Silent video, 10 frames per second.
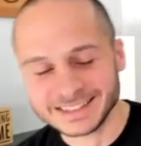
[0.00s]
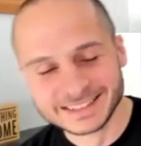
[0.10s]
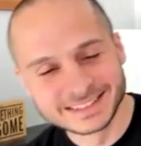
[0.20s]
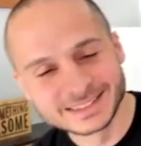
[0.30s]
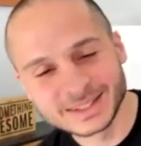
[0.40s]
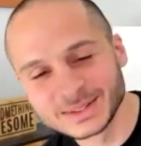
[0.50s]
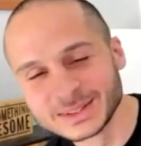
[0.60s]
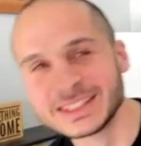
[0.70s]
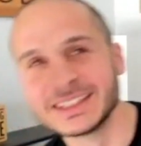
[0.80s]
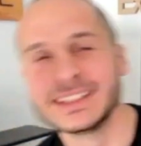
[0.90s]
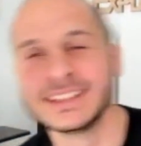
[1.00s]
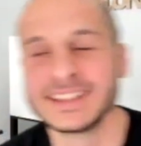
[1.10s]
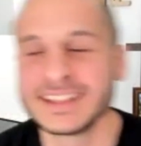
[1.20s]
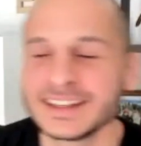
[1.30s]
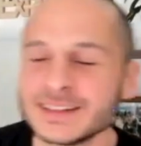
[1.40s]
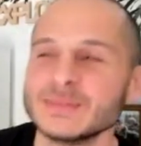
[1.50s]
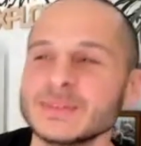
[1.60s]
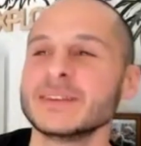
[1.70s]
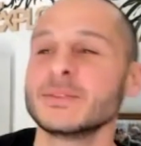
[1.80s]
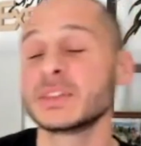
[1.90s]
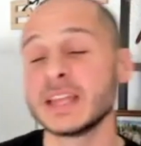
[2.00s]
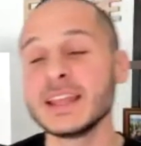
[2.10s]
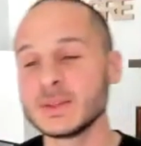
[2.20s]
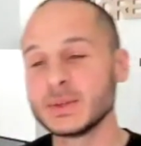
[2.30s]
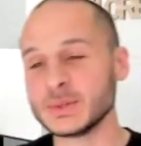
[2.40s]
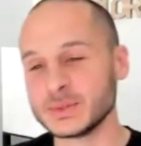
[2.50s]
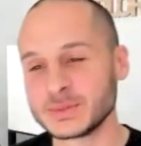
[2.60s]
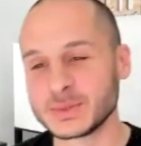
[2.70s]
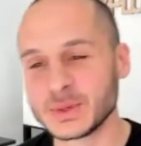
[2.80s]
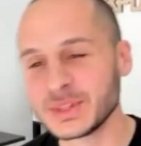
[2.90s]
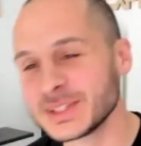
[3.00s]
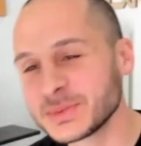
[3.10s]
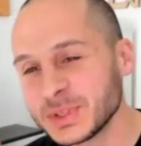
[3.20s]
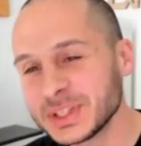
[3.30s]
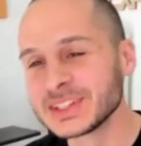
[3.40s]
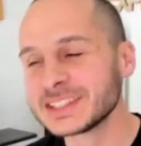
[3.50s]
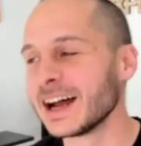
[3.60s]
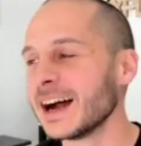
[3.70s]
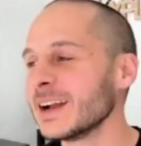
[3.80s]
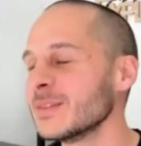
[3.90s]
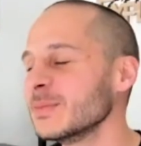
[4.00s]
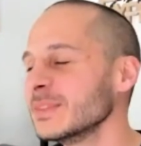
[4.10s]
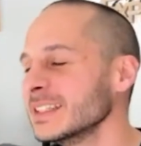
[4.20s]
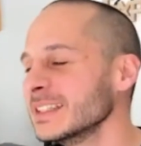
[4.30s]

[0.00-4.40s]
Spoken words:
So good. Oh man. Well, thank you for this real time.